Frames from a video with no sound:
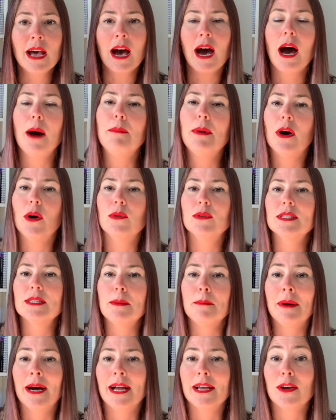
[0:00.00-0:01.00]
about
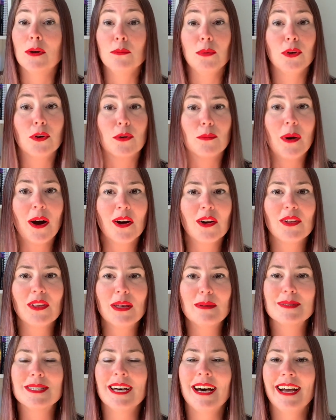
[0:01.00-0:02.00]
my computer
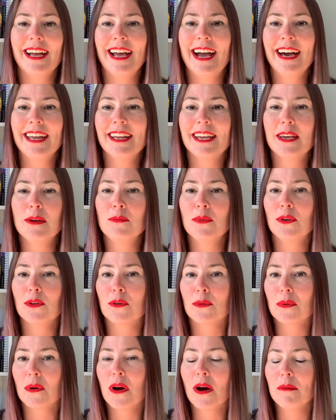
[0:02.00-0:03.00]
apocalypse, I had a computer
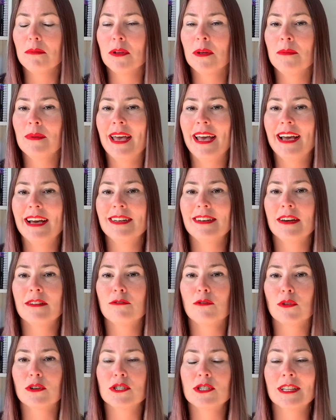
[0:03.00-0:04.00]
problem and
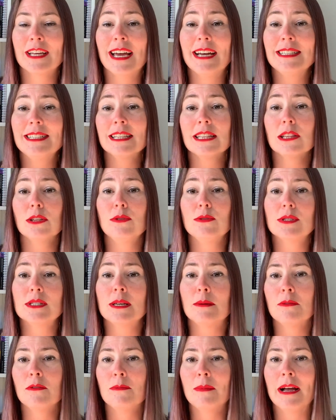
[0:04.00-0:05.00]
unfortunately I did lose
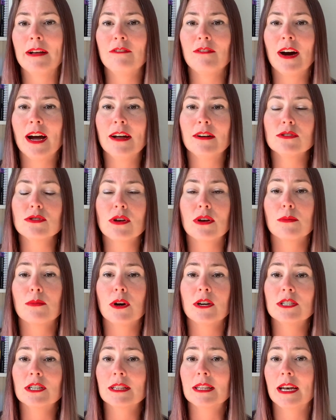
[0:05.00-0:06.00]
some of my files on a
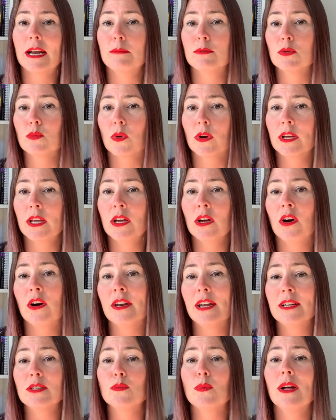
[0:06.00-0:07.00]
project that I was working on,
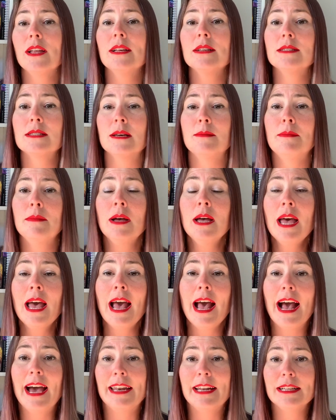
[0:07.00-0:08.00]
as well as some
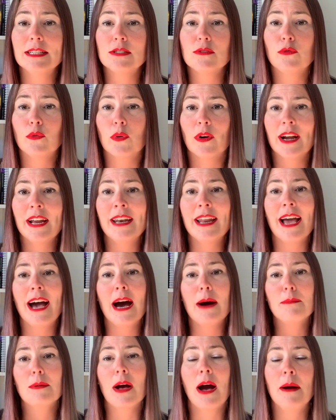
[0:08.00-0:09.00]
edits for an
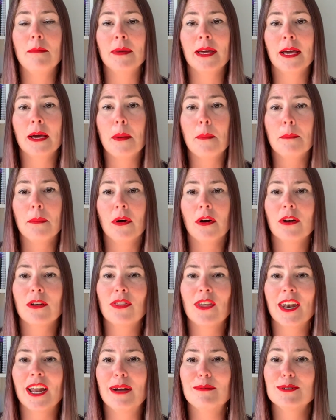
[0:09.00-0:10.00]
upcoming book
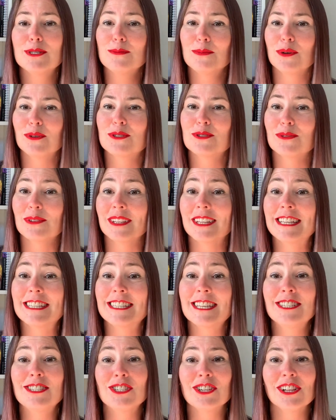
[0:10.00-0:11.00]
that I was supposed to release
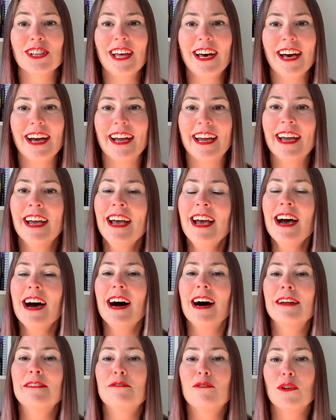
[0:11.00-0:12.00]
in July.
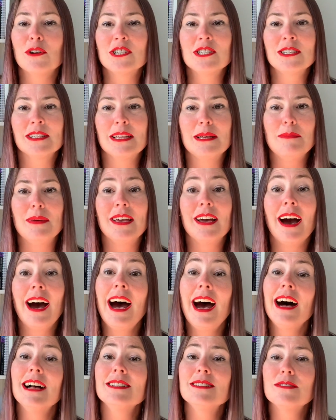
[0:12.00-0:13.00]
Unfortunately,
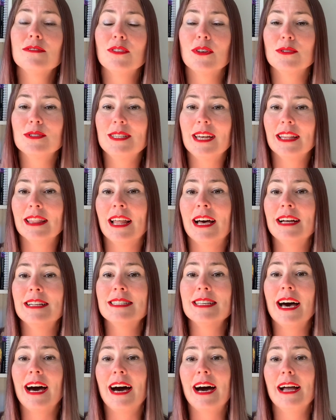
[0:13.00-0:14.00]
because of those
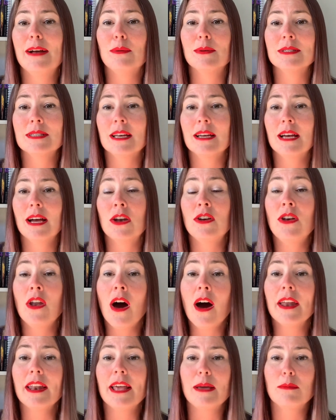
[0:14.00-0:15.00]
deadlines, I was
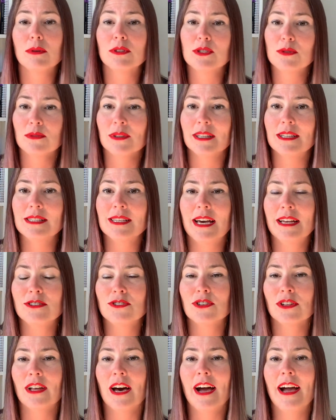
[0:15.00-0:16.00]
not able to release that in
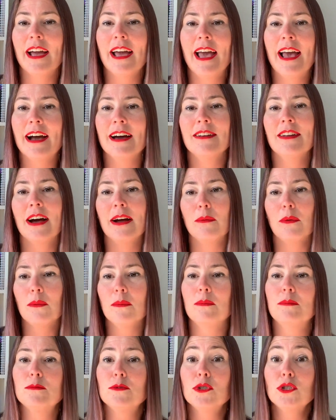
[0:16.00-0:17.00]
July, and I
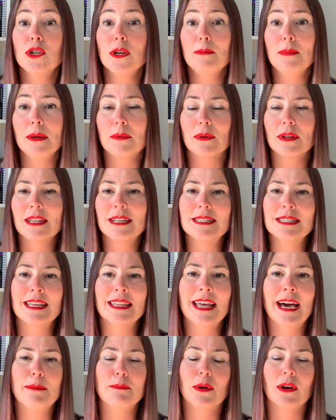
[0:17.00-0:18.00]
should be releasing
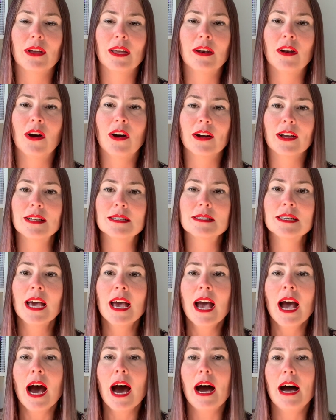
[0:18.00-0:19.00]
that book in August.
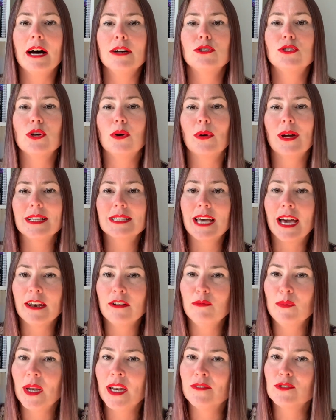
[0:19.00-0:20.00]
So it's kind of
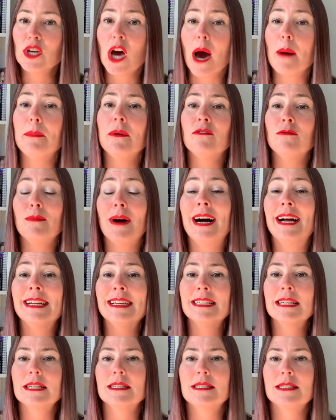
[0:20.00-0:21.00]
been a top of
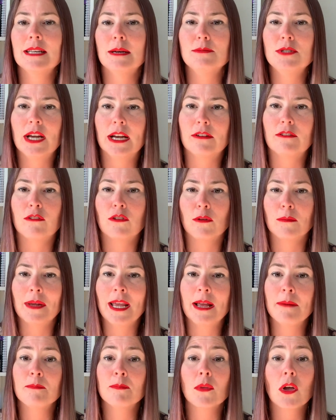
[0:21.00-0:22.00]
mind subject for
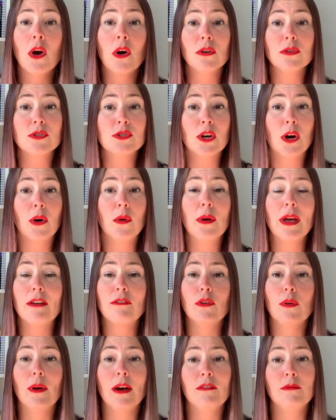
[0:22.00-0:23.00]
me. Also, if
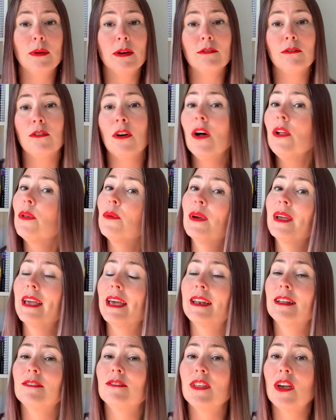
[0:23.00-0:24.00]
you have been following
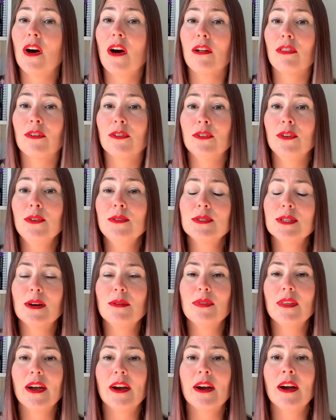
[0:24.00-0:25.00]
any of the author news out
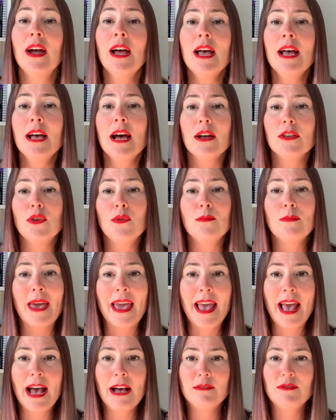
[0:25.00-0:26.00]
there, you may
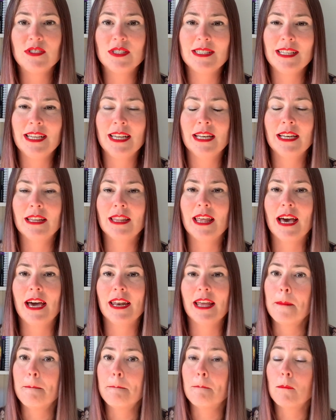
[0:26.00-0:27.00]
have seen that
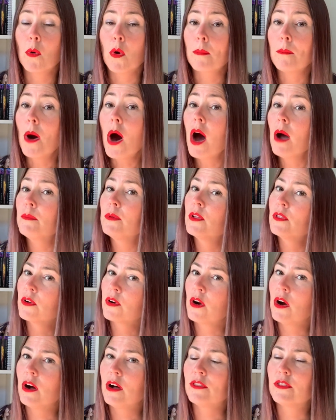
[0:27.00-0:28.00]
a more
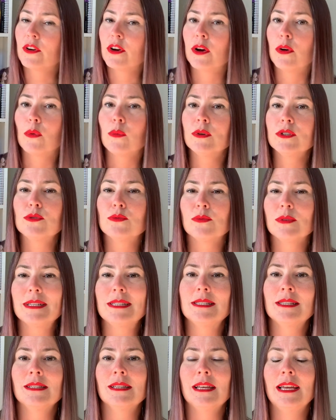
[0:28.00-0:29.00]
popular author was
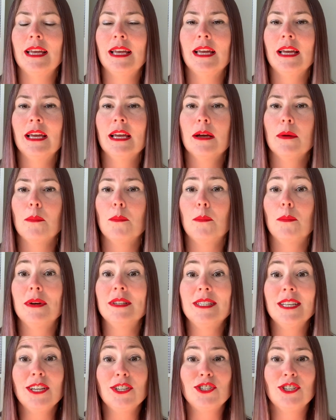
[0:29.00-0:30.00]
recently
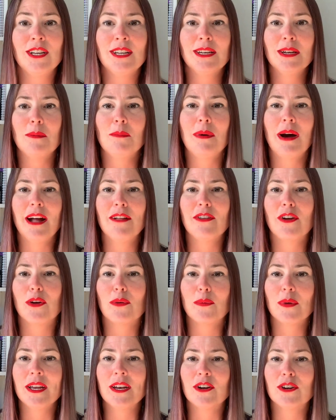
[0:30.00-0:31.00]
petitioned by their
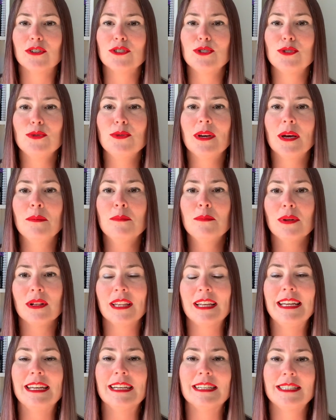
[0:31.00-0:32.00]
readers to
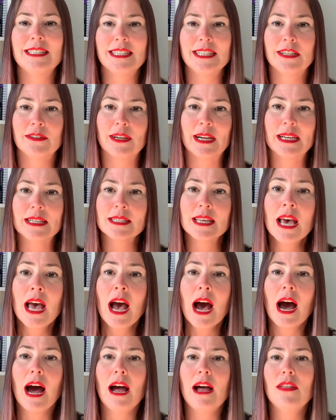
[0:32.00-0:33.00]
complete a series.
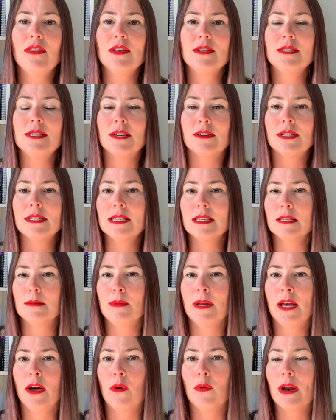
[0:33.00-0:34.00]
This series has
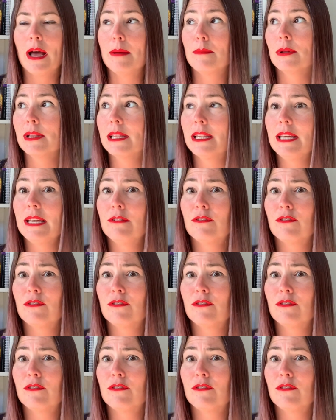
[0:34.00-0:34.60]
been out, I believe,